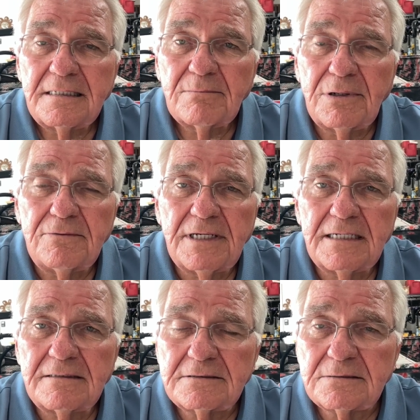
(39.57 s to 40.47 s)

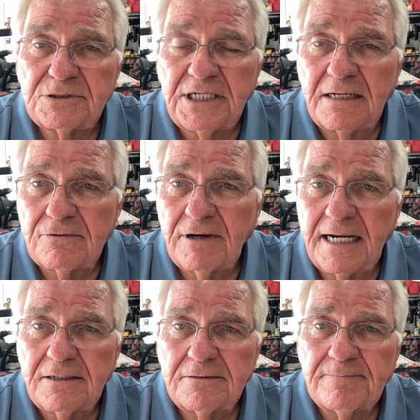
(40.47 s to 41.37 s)
bluegill and some shell
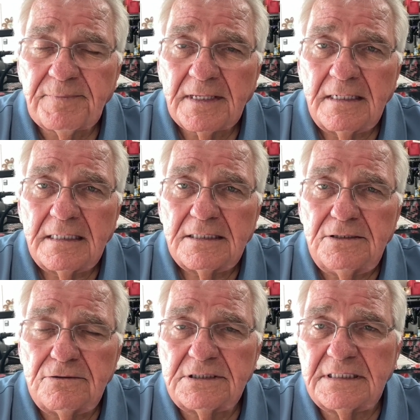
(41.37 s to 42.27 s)
cracker
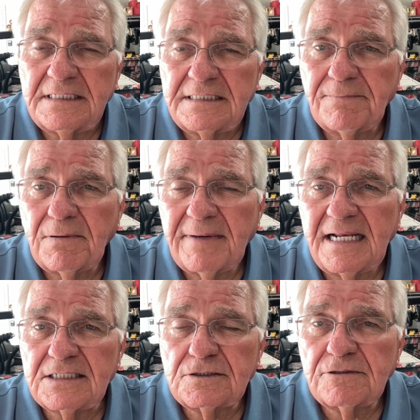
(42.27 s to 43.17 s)
using the
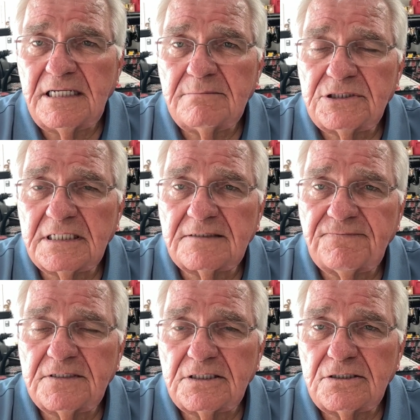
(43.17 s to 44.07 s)
Diplomat Extreme
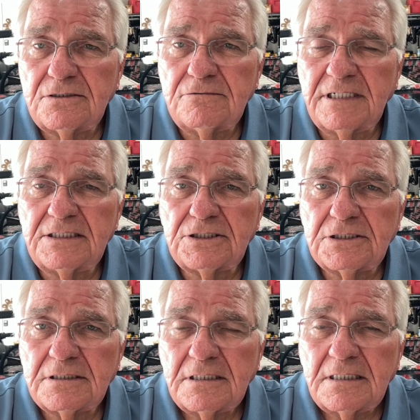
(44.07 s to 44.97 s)

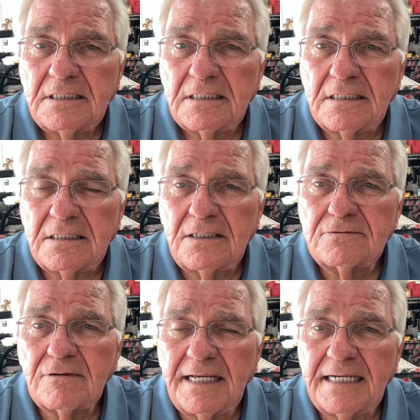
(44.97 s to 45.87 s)
6'2"
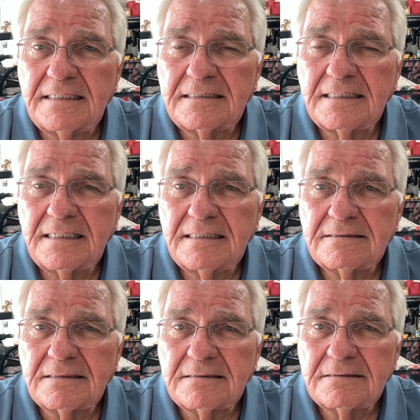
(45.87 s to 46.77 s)

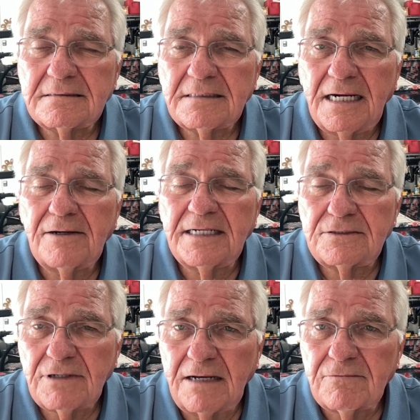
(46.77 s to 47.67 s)
ultralight area
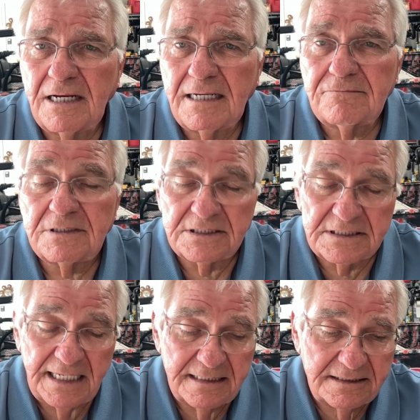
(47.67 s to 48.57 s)
trout rod with the
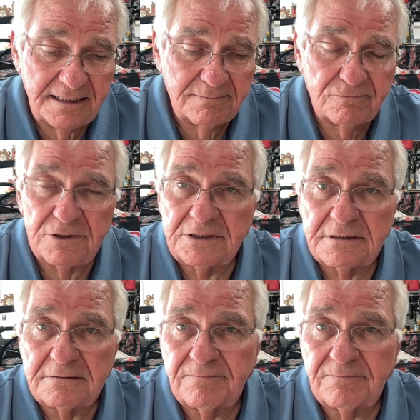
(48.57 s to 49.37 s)
solid tip, which